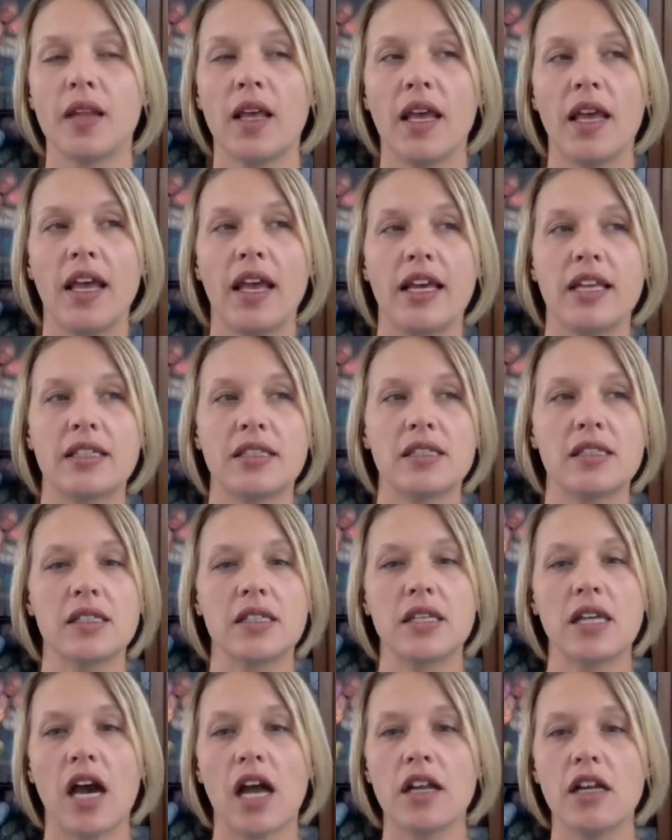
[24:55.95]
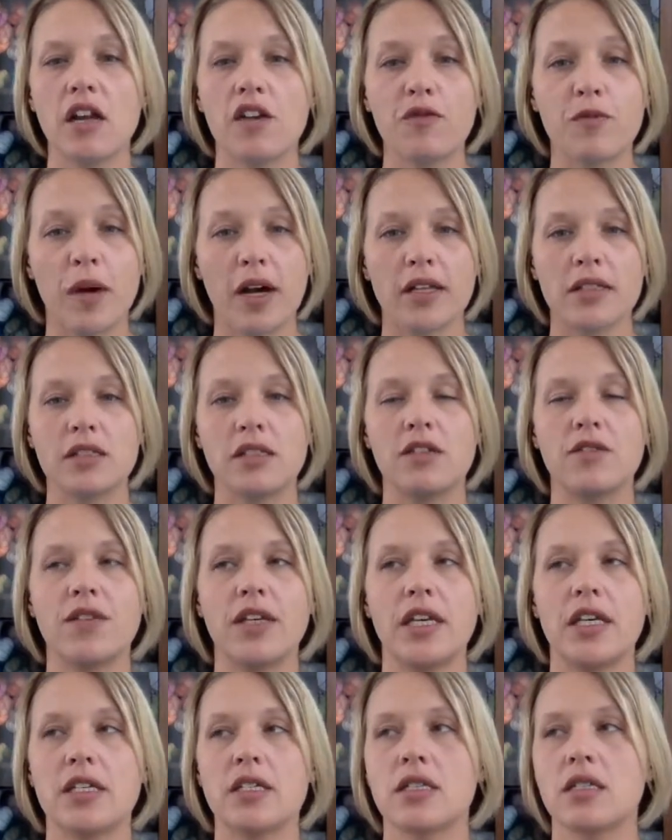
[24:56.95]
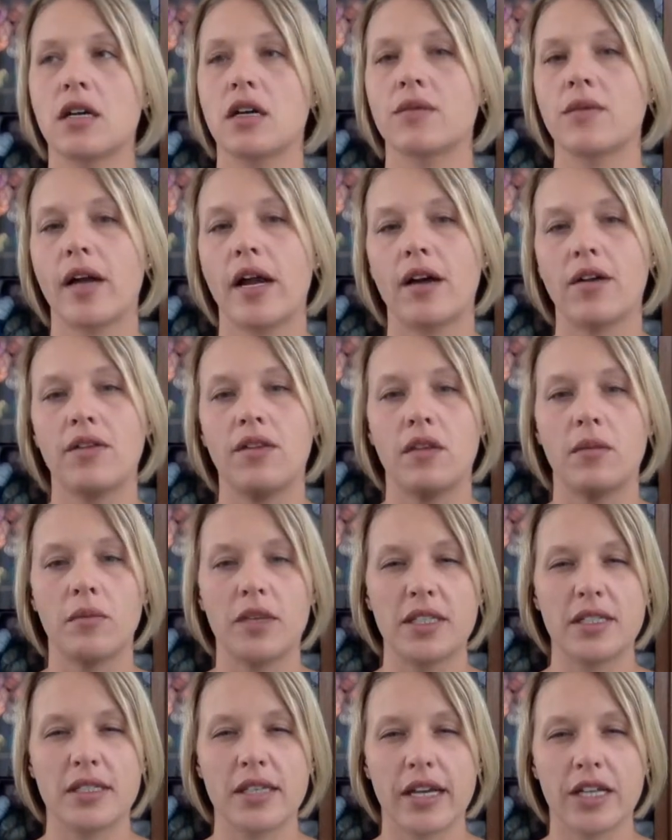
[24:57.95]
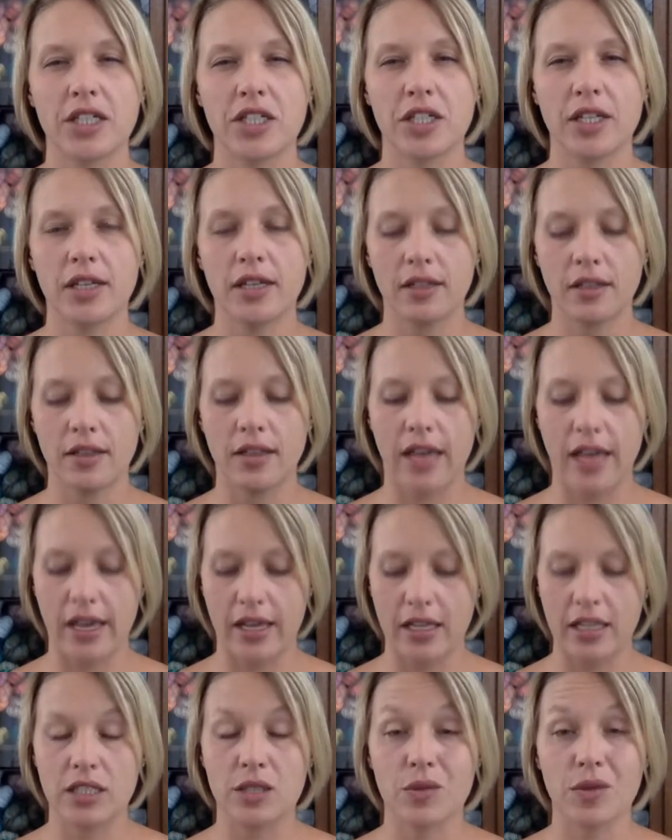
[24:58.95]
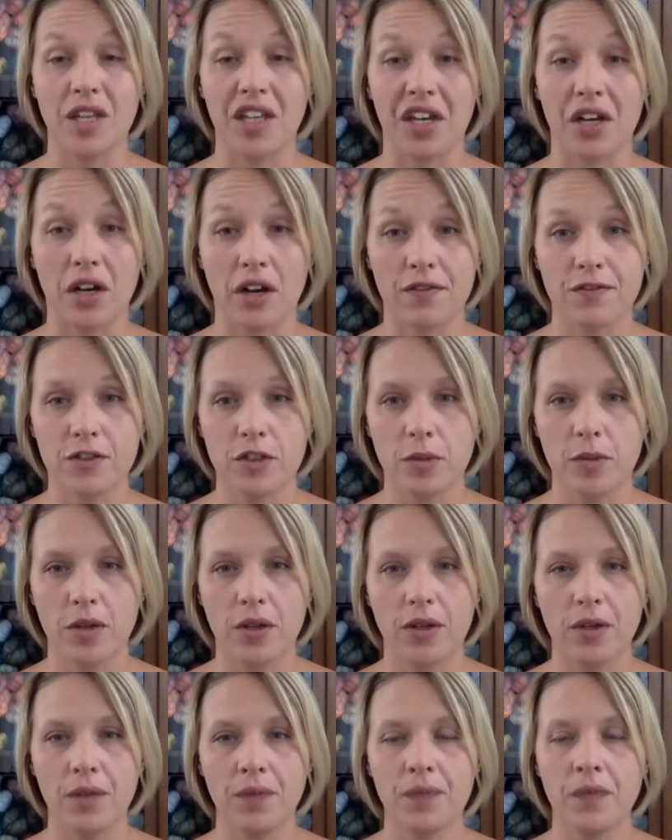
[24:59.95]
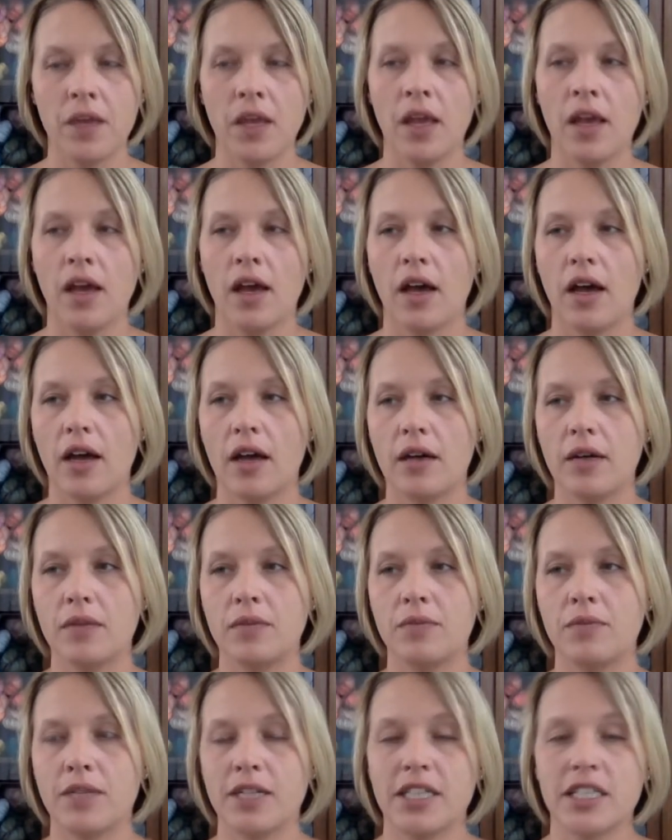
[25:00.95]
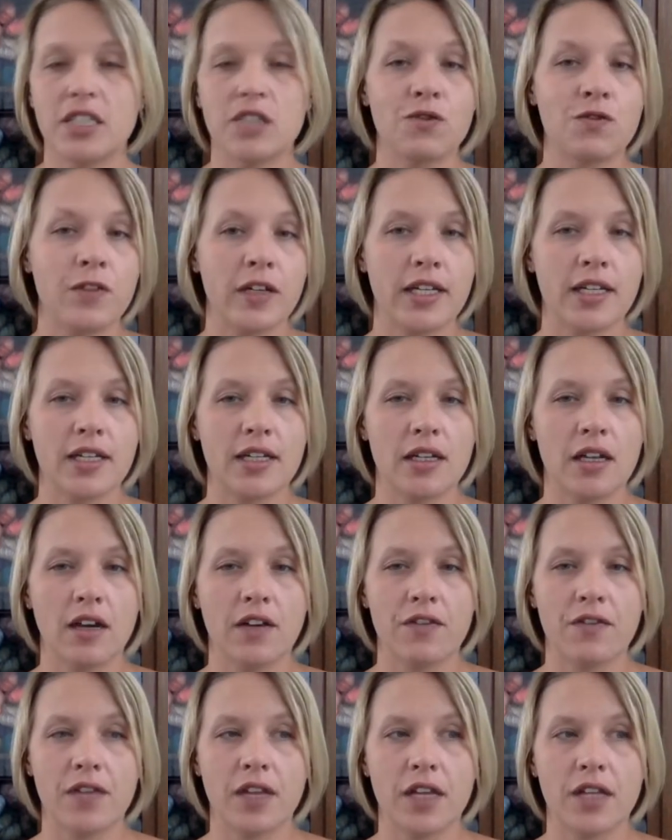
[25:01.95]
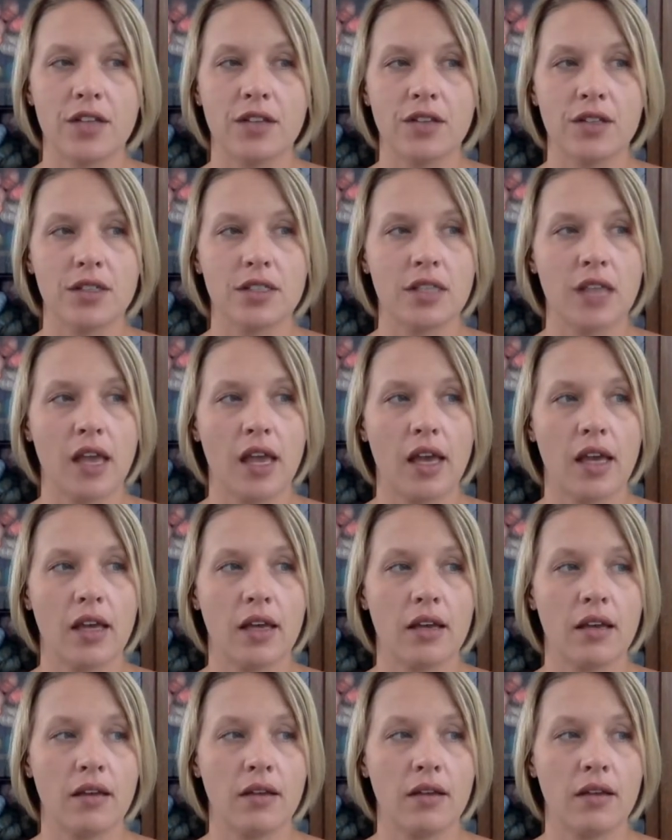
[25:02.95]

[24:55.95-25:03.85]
It's got enough positive ease around the midsection that it's really comfortable, but it's fitted enough that it looks like